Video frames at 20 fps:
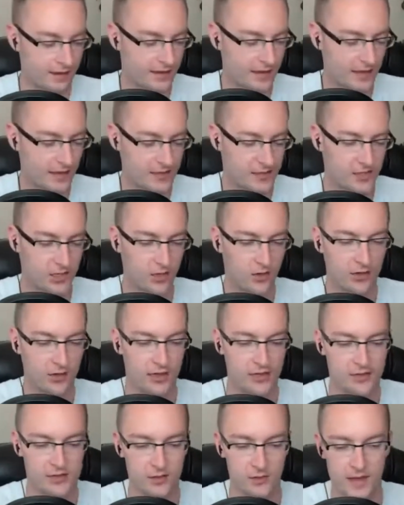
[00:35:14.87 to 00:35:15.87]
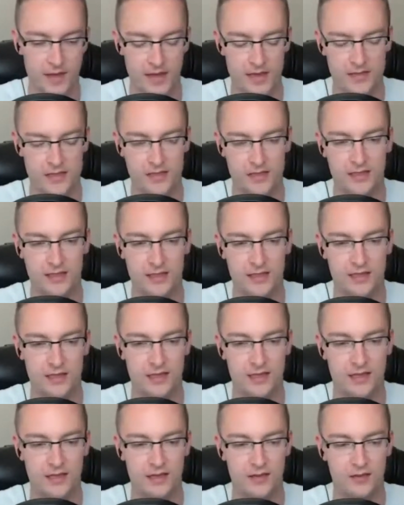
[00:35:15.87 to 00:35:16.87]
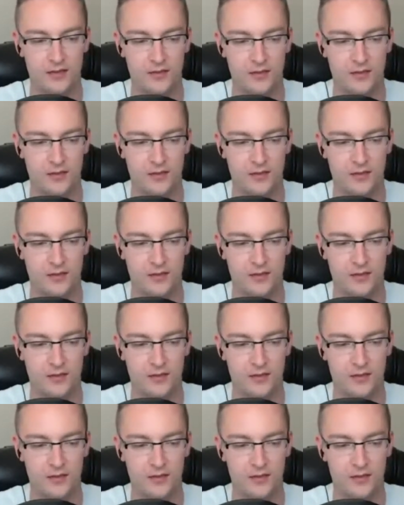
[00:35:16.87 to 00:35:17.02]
Yeah, so basically, like,